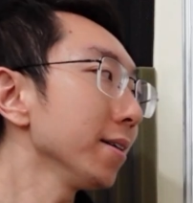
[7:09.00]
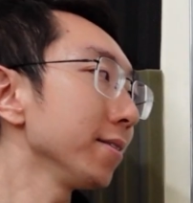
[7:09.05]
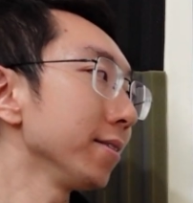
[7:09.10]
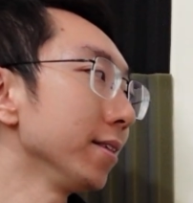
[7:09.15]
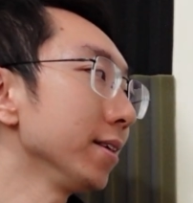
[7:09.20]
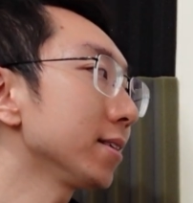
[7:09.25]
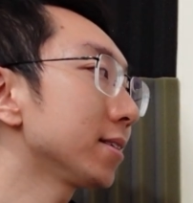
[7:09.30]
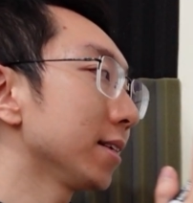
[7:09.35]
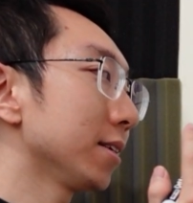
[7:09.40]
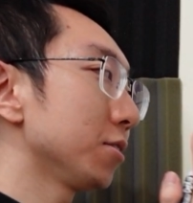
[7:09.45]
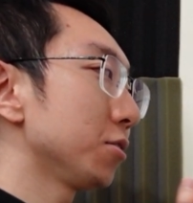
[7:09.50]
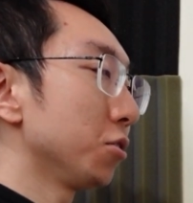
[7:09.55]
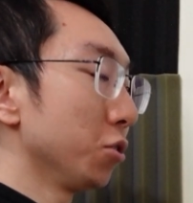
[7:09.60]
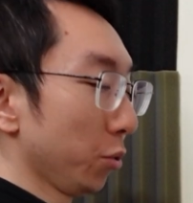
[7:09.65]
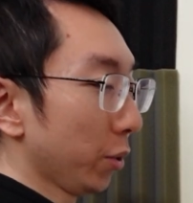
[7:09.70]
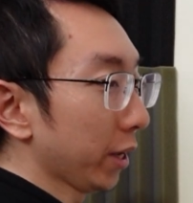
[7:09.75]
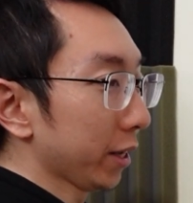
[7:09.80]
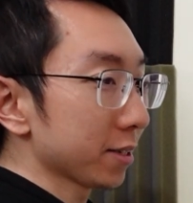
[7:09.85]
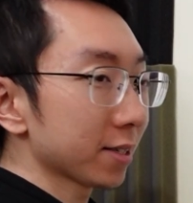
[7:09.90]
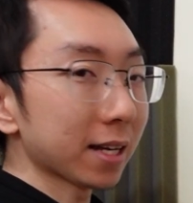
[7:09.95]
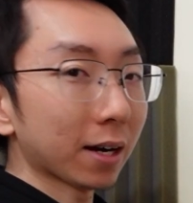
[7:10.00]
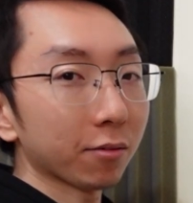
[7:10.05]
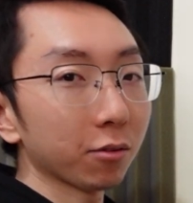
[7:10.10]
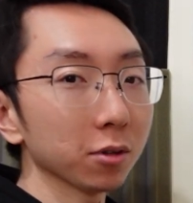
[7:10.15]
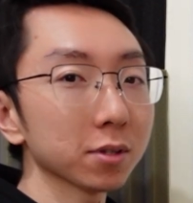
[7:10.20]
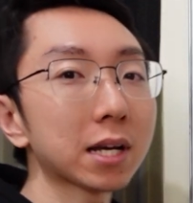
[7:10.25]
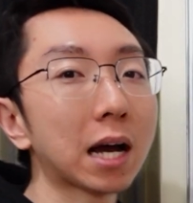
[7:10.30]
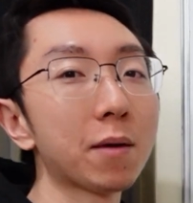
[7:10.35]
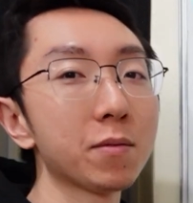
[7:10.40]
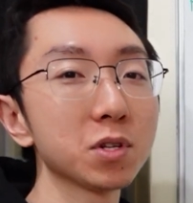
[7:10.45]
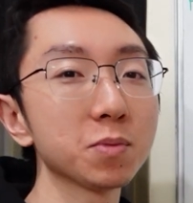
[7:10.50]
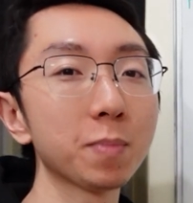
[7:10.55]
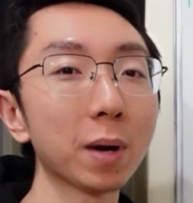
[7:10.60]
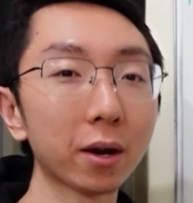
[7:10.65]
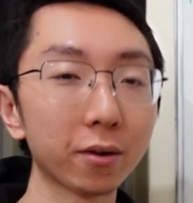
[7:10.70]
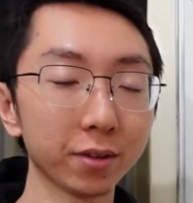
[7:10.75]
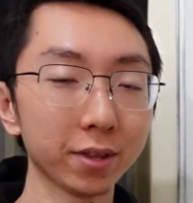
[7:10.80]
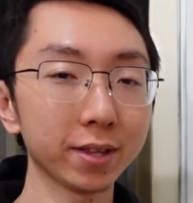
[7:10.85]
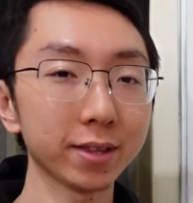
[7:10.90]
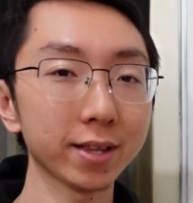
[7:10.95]
this is doing several times
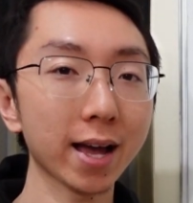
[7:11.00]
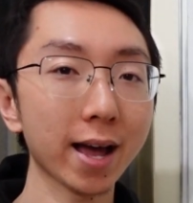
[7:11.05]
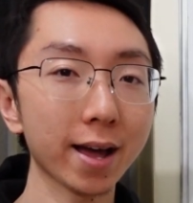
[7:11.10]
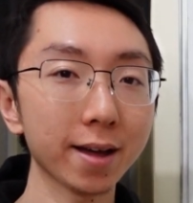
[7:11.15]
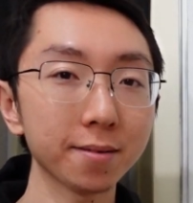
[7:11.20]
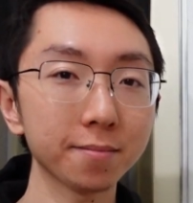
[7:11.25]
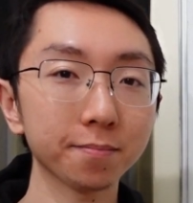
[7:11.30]
better than that.